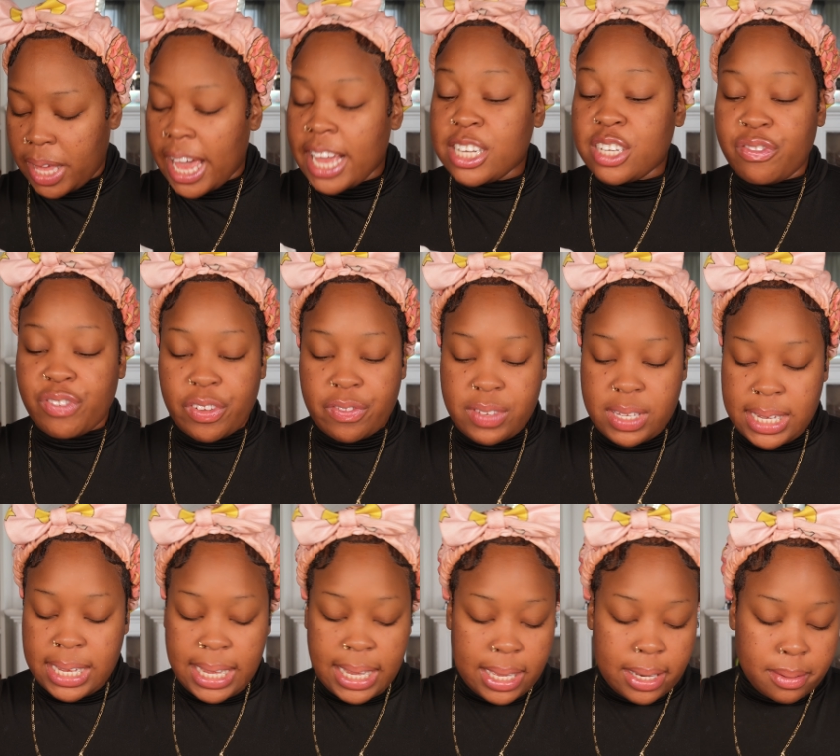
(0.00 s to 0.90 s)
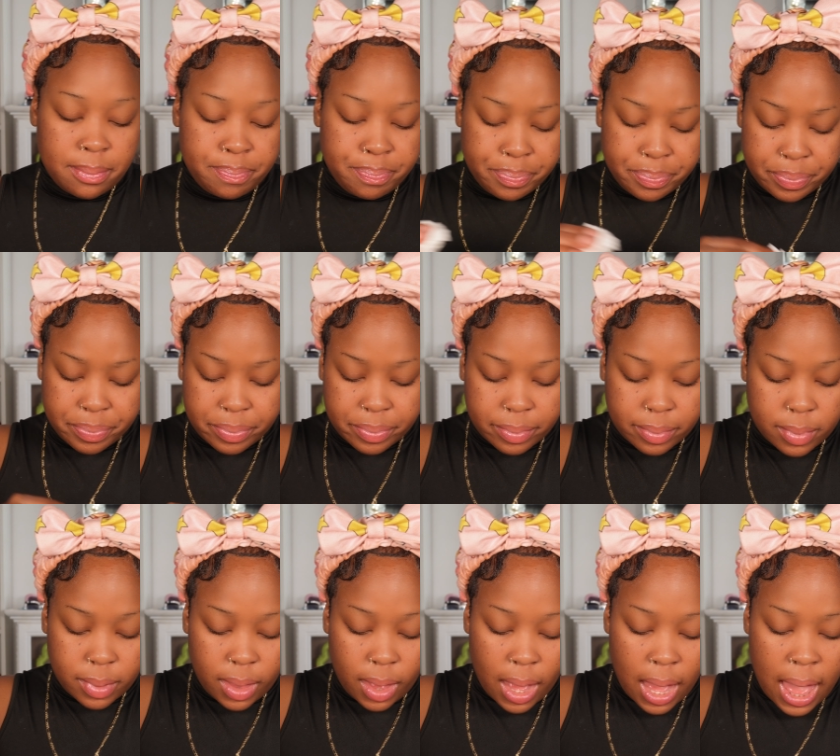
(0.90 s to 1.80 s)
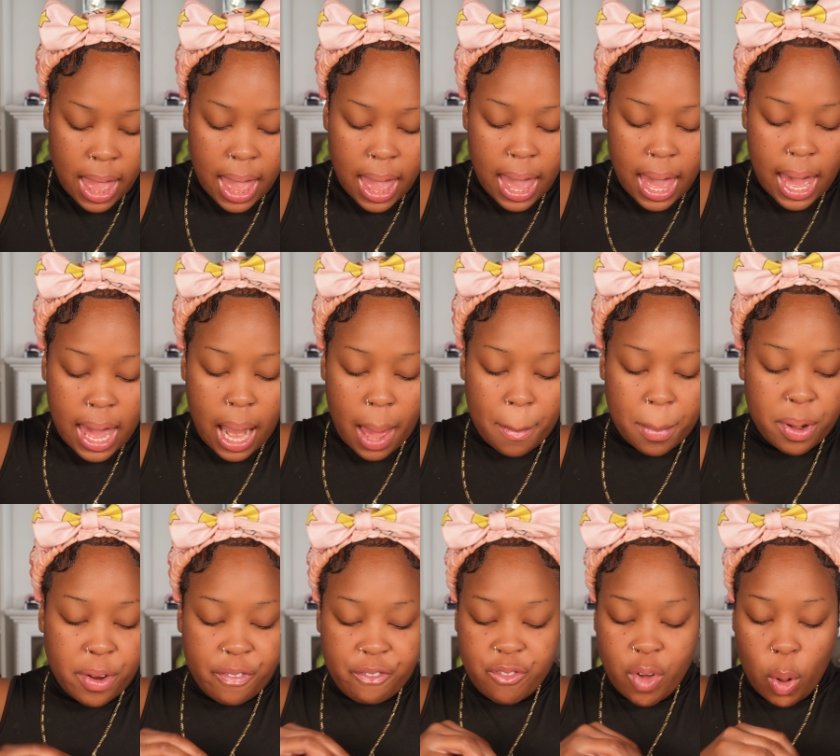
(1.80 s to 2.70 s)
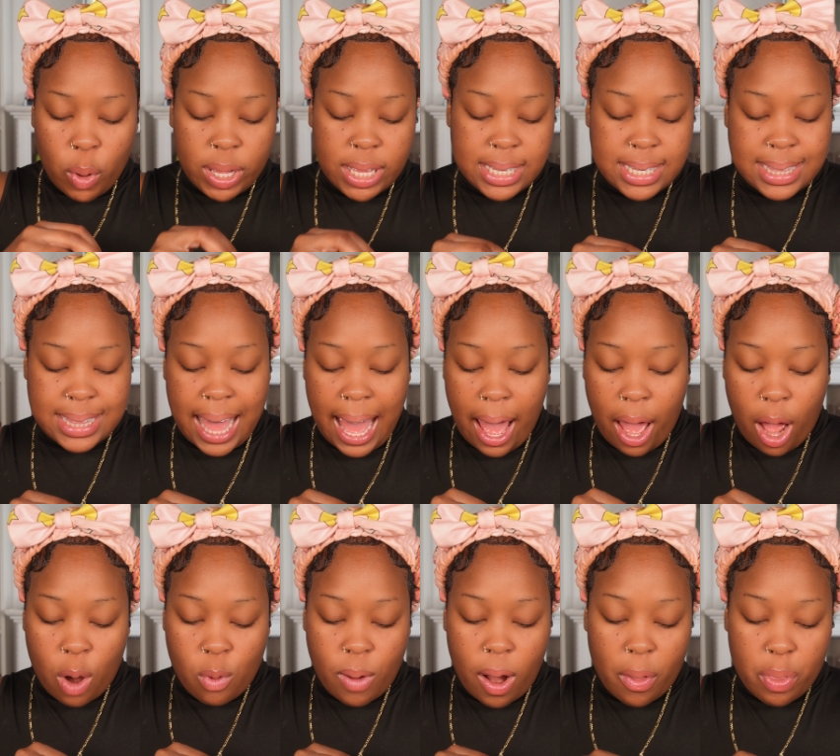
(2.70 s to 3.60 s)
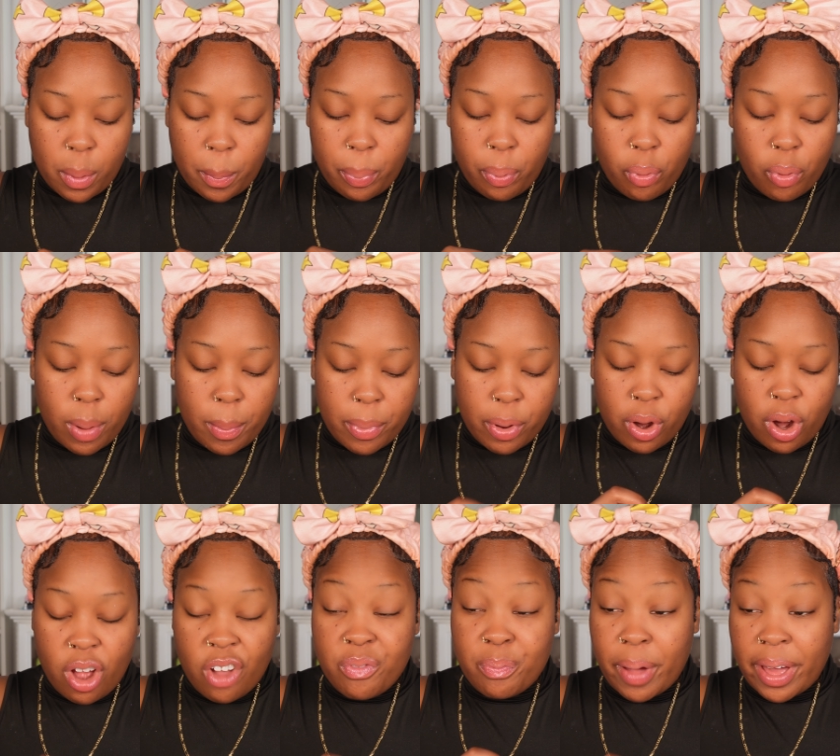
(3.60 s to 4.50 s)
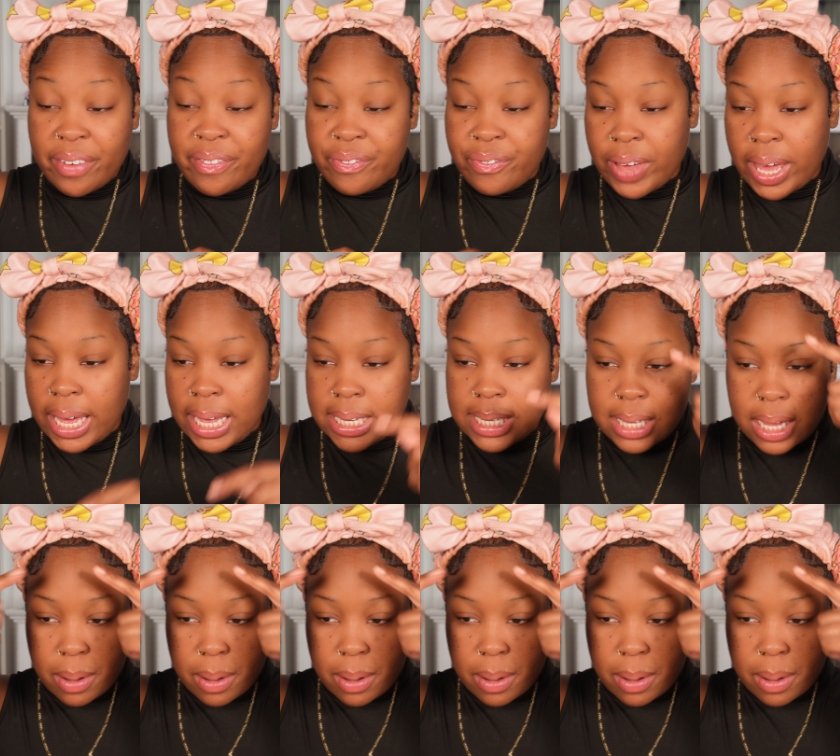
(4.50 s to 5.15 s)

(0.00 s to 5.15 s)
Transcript: H15, I'm going to focus that around the perimeter of my face,